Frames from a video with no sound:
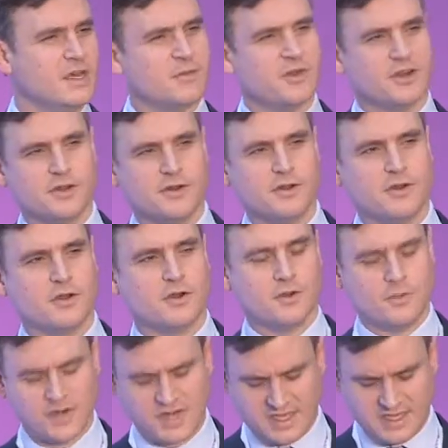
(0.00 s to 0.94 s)
but
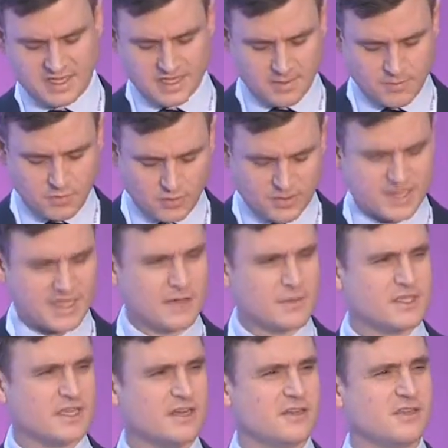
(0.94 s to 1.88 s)
not only important to
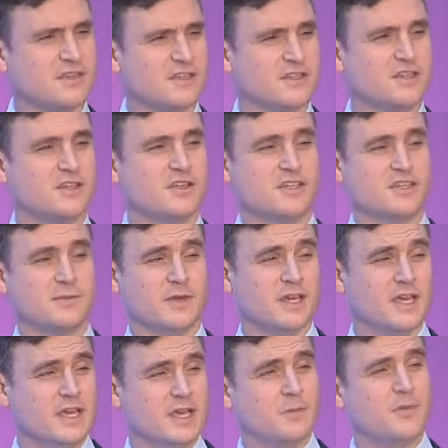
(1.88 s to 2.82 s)
Highways England as a customer,